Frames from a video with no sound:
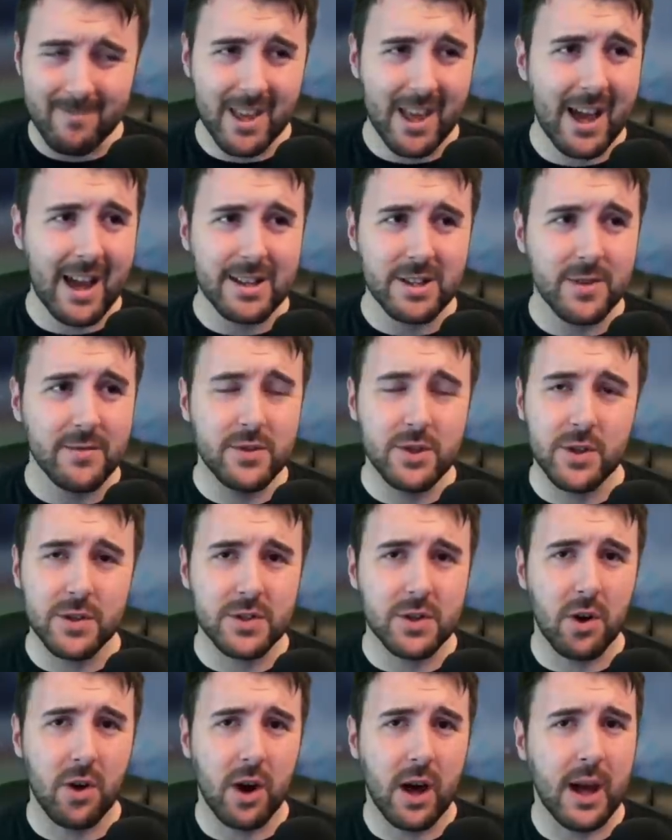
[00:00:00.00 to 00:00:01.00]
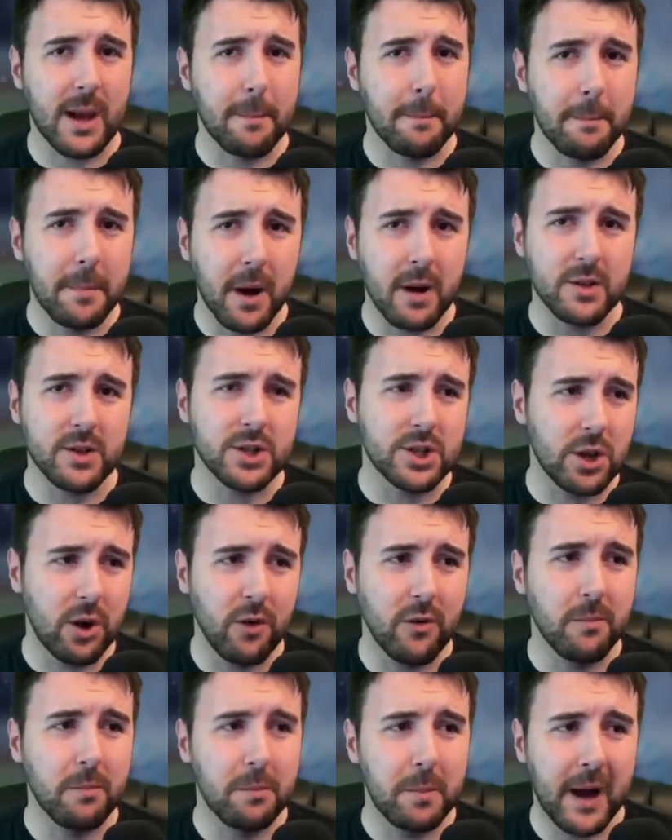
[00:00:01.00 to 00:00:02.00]
and you've just got a bunch
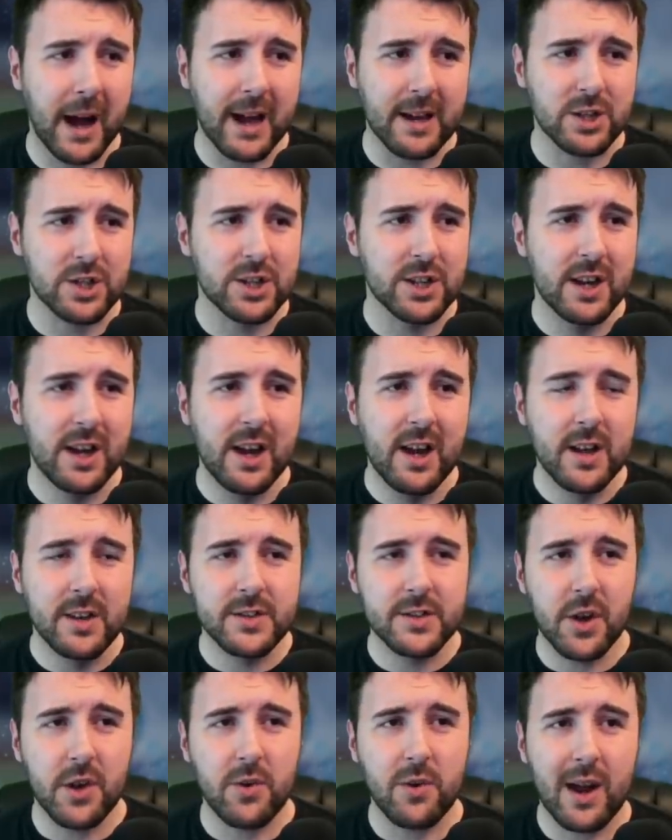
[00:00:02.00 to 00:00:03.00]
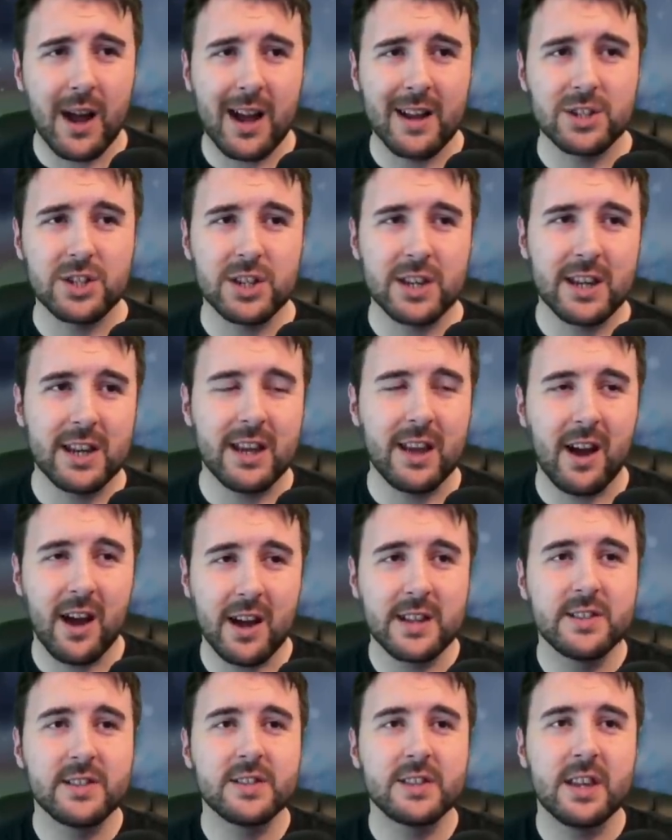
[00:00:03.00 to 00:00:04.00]
of bash. So actually, I
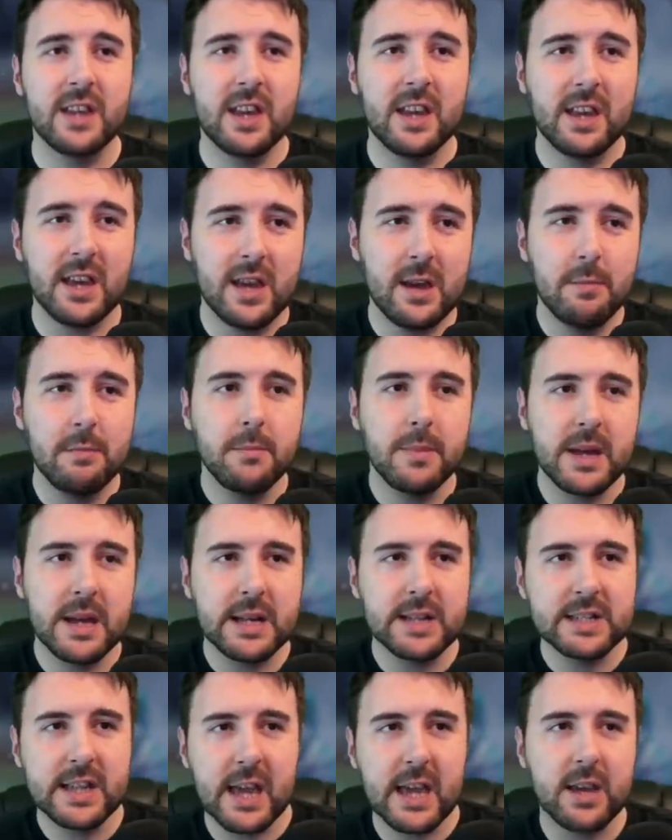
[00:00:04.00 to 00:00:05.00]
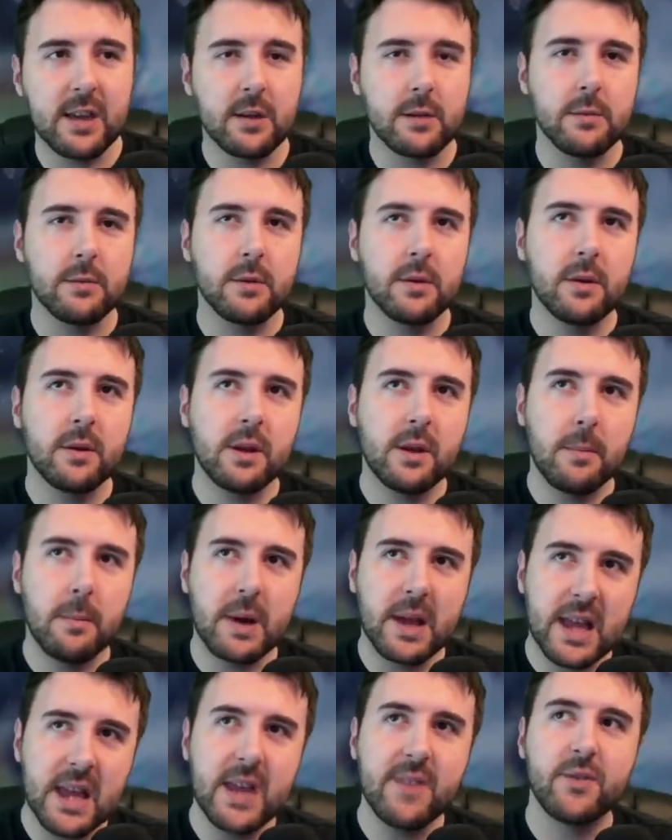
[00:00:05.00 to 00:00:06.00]
can see him being taken
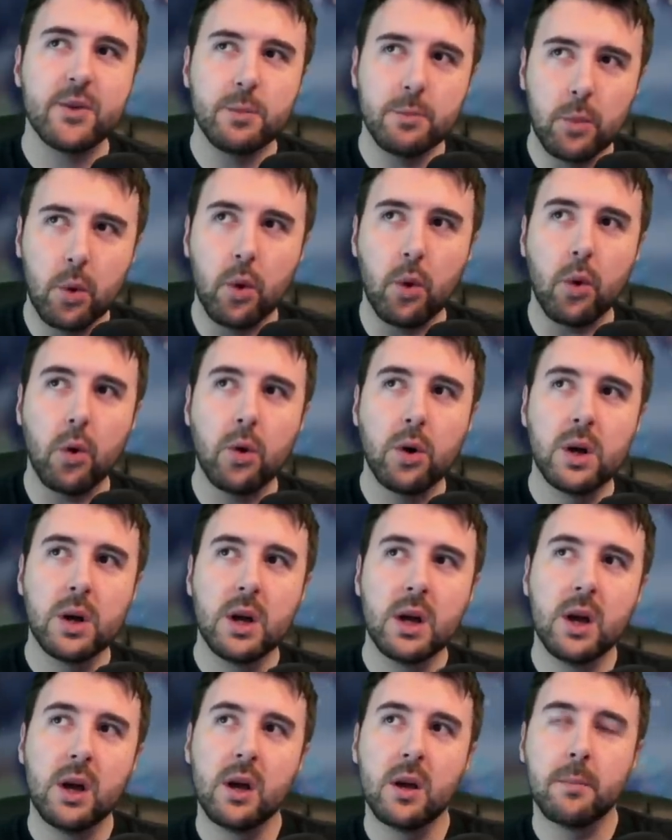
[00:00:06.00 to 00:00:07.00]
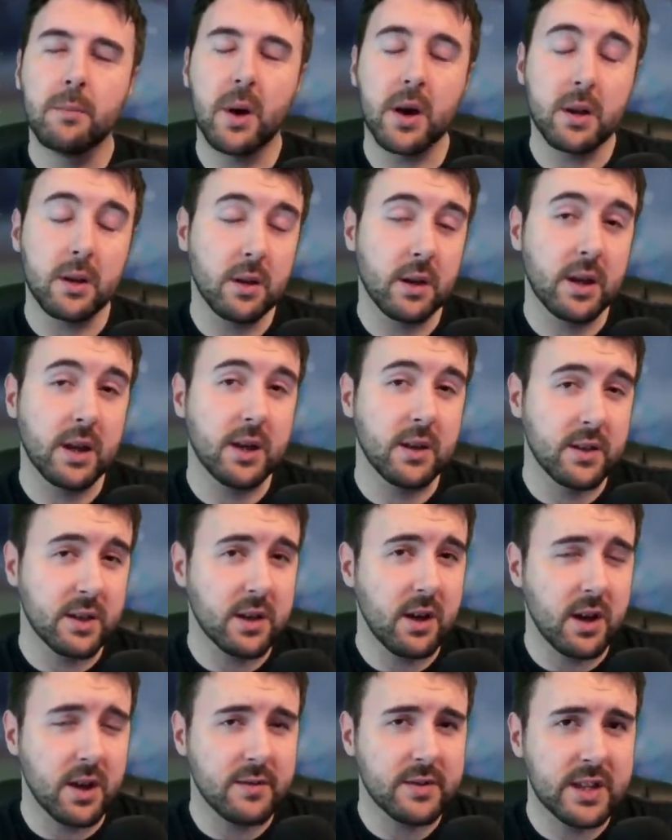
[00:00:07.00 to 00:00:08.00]
even more by looking at the
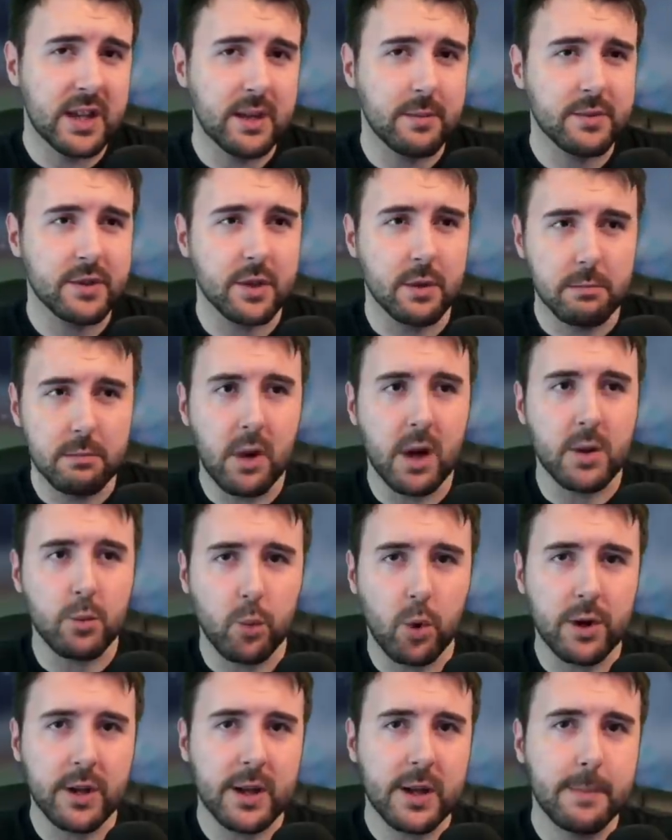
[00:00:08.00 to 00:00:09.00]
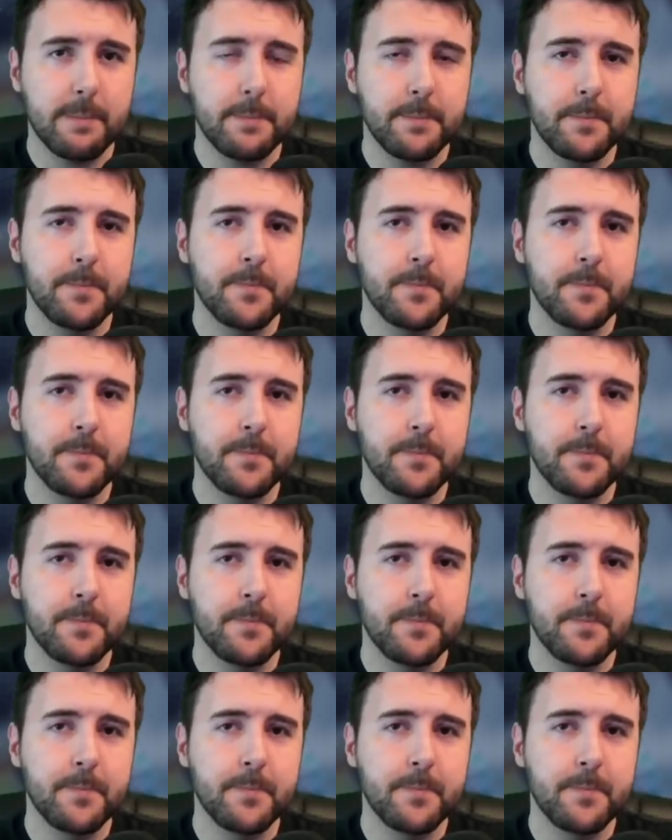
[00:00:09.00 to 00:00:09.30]
kind of teams that might want him,